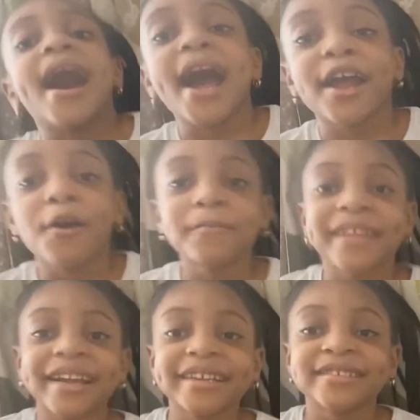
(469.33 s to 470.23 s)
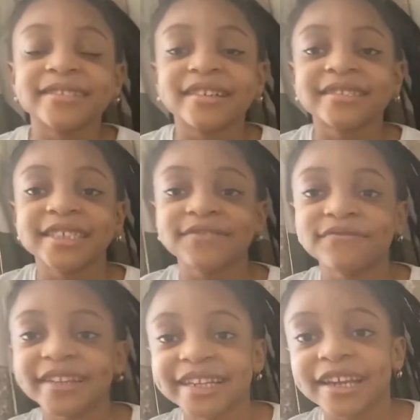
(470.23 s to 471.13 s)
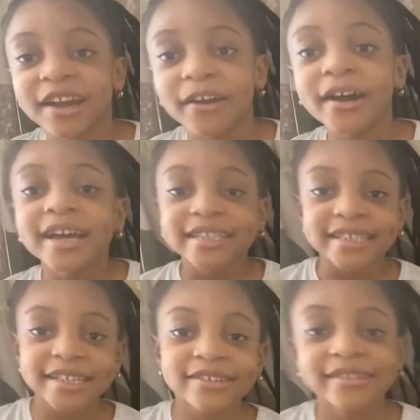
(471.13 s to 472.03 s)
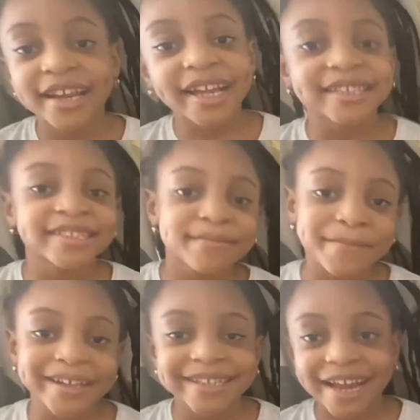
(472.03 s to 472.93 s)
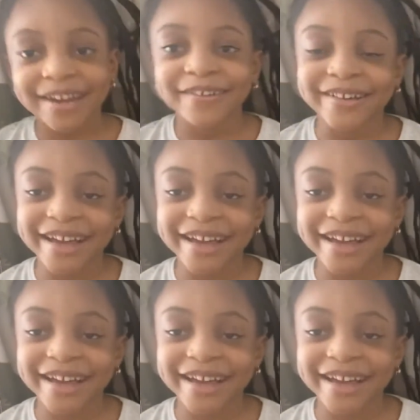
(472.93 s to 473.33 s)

I hope that you enjoyed this video. See you later to my salon,